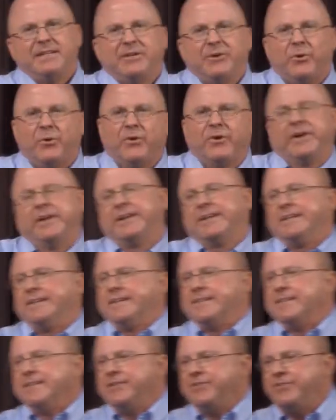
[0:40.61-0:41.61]
or,
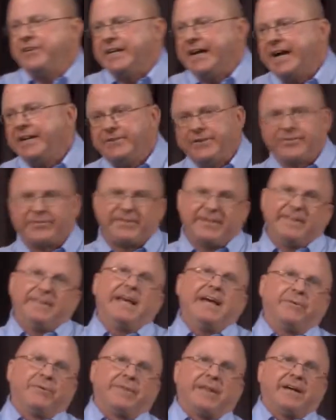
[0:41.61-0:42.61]
"Gee, I just did
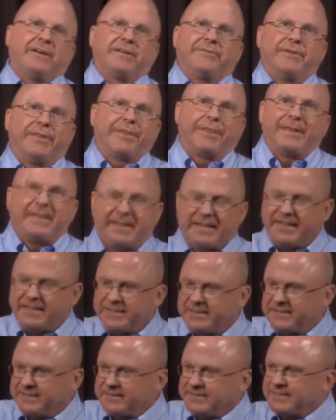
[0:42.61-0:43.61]
that without even
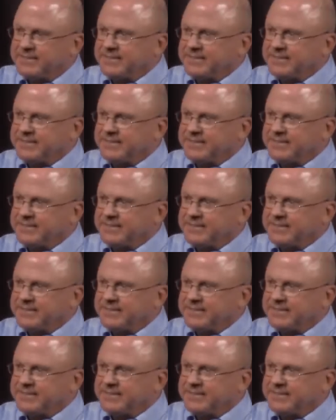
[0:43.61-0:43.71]
thinking."